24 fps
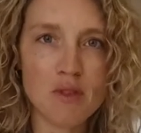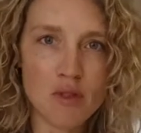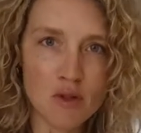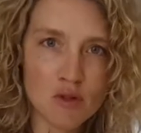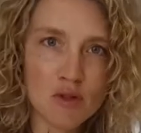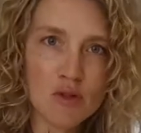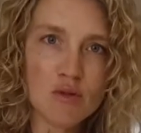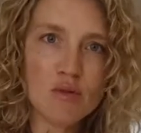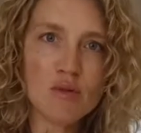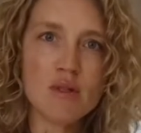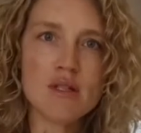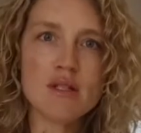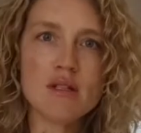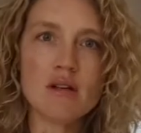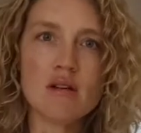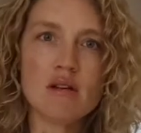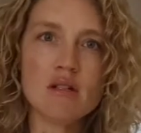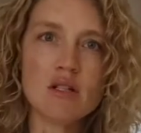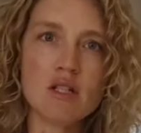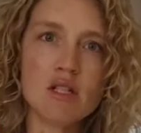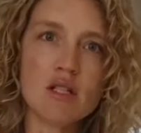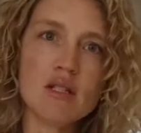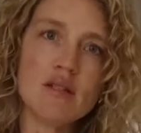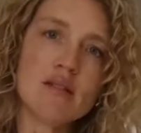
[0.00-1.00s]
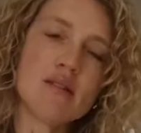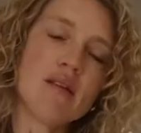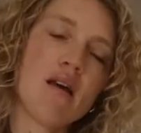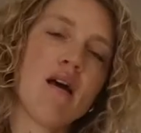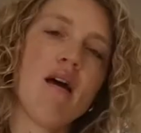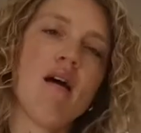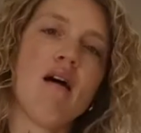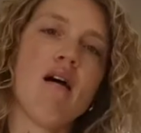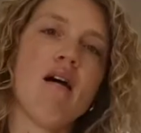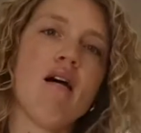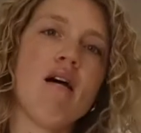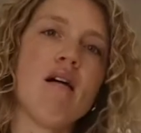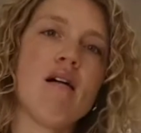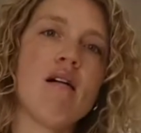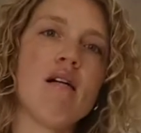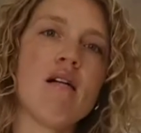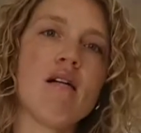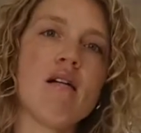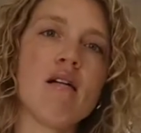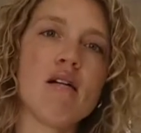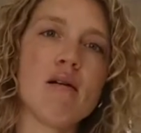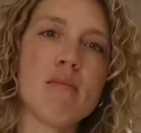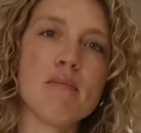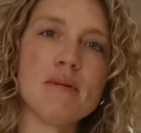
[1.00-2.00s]
Those 3 starches
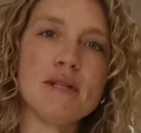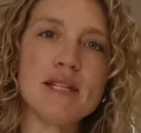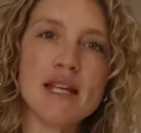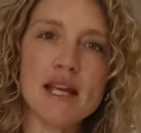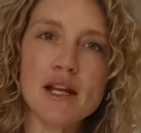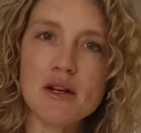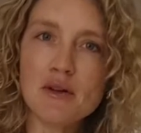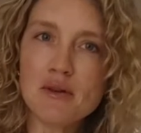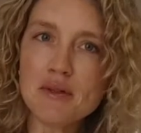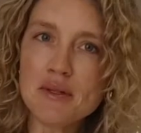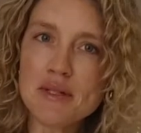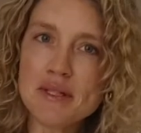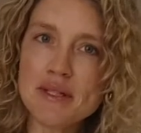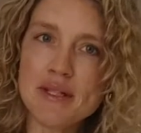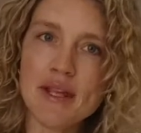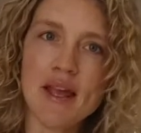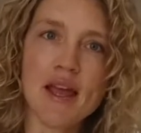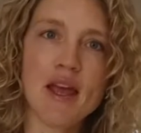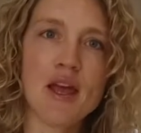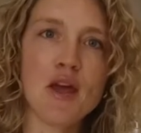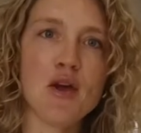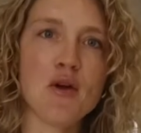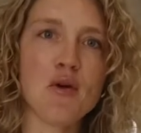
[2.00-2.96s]
are potatoes,